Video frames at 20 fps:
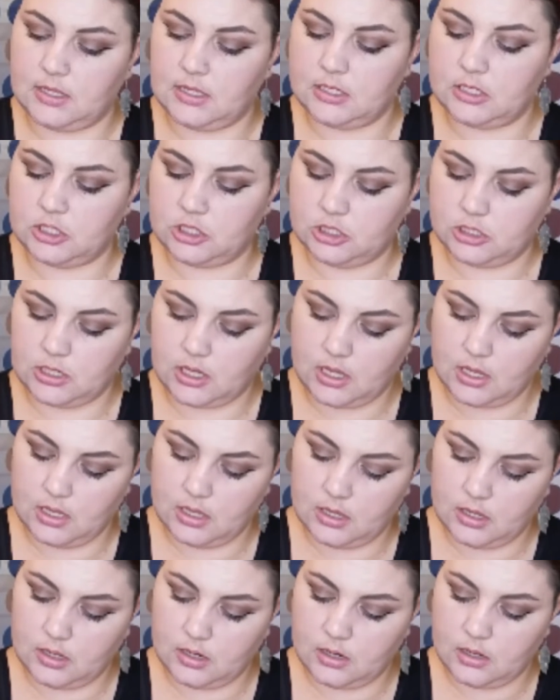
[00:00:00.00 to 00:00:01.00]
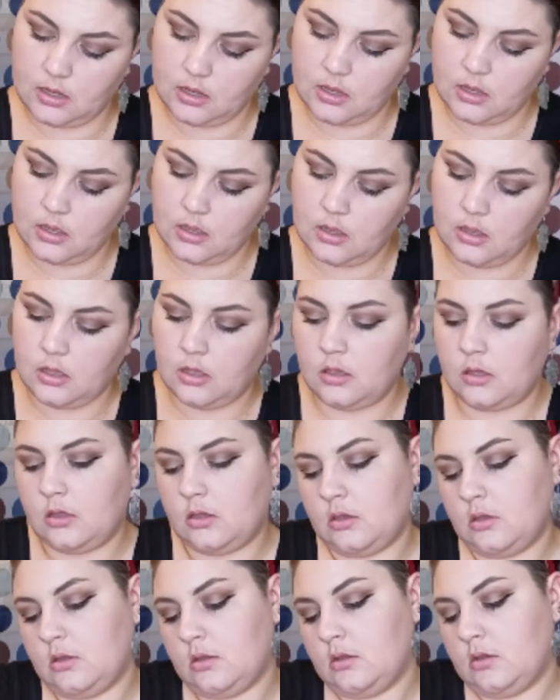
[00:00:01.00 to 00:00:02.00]
the shade
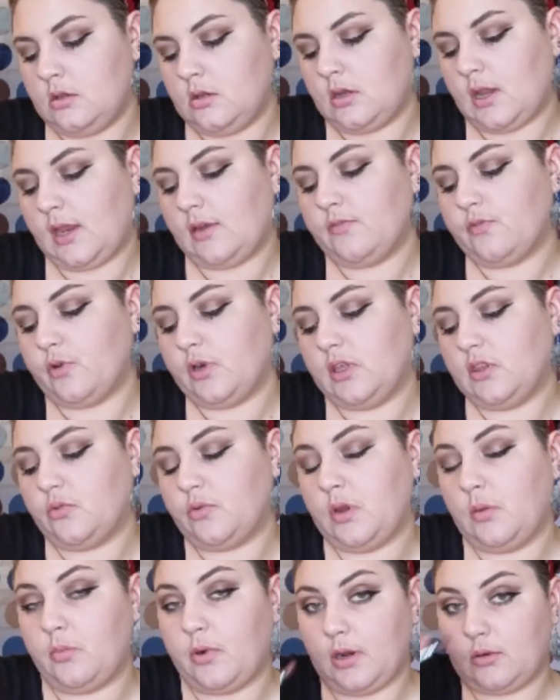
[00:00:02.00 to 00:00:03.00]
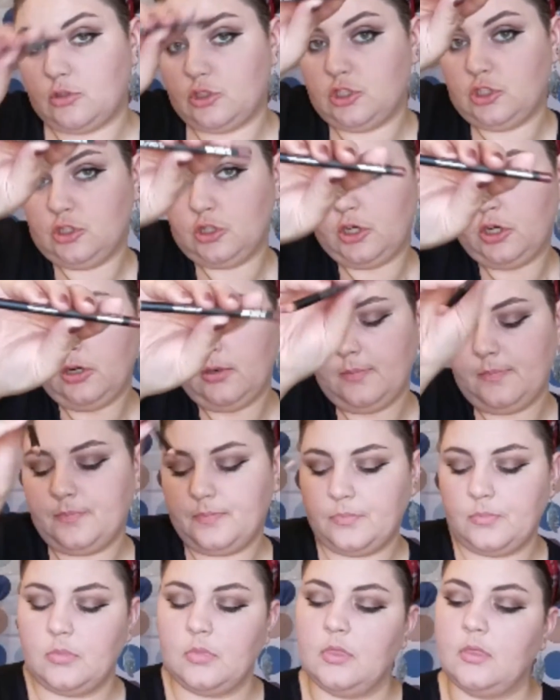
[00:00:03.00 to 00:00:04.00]
943 Brown Sugar.
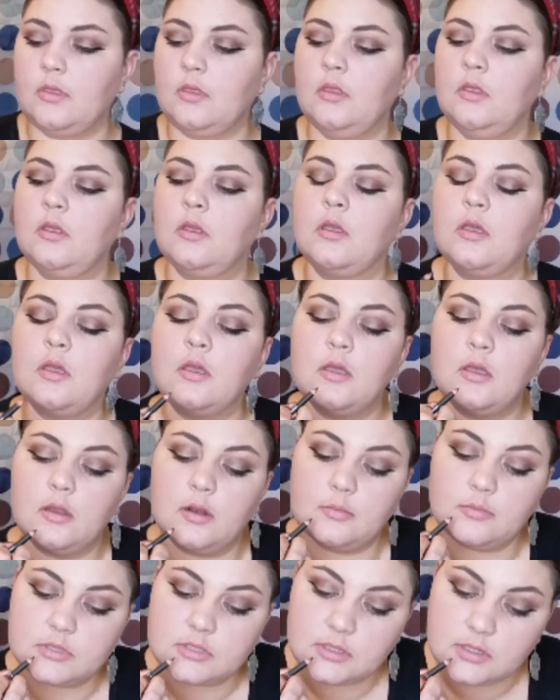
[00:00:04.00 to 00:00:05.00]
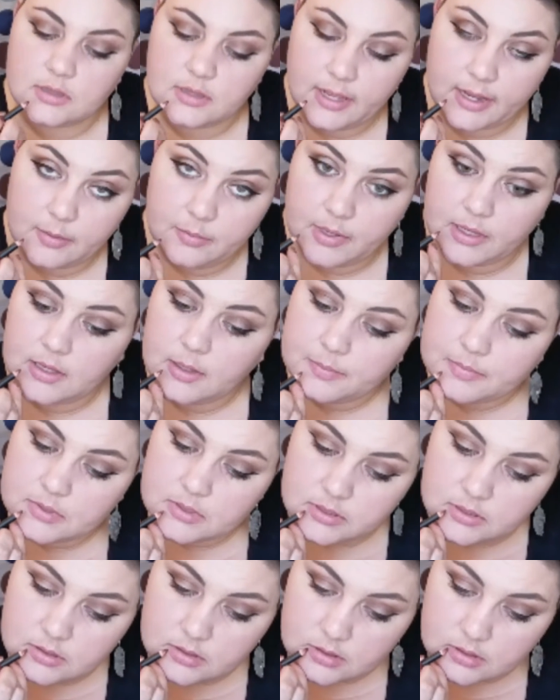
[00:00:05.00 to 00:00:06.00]
I'm just going to line my
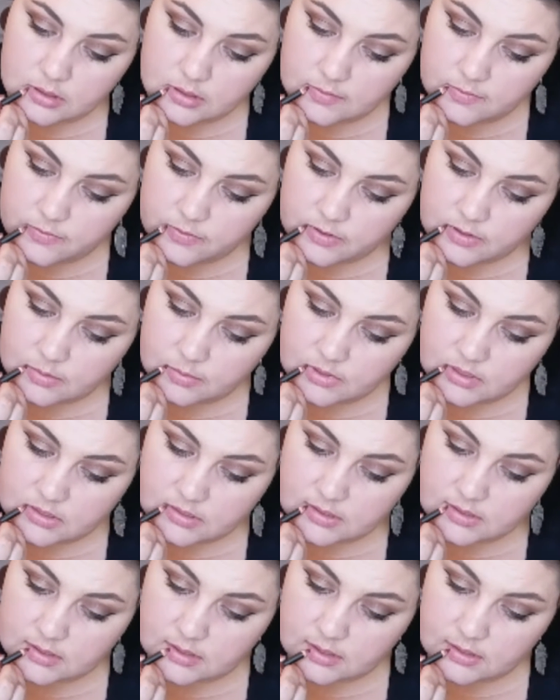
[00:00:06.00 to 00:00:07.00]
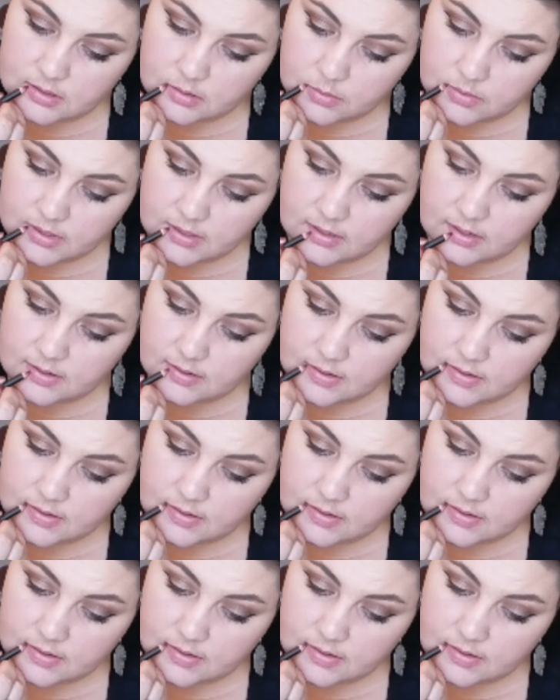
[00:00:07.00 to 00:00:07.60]
lips and fill them in just a little bit.